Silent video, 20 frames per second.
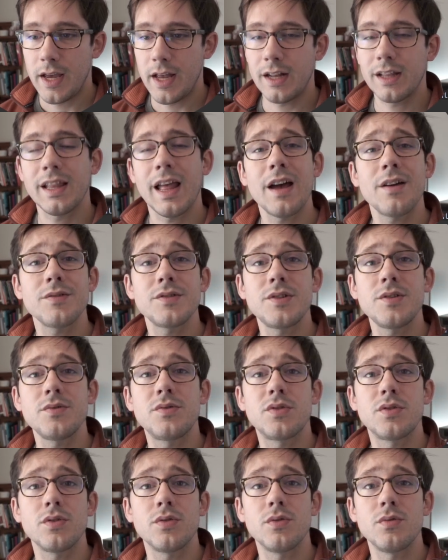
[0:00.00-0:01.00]
It allows you
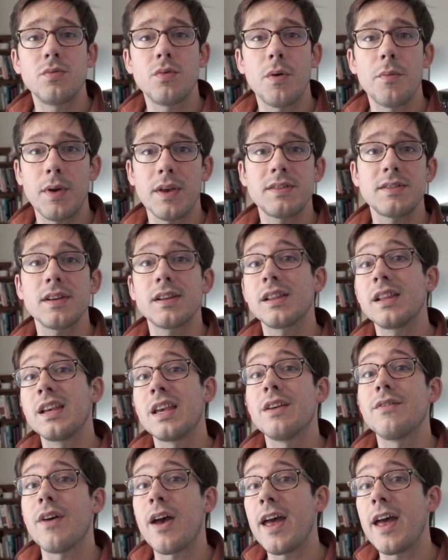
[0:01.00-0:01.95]
to basically give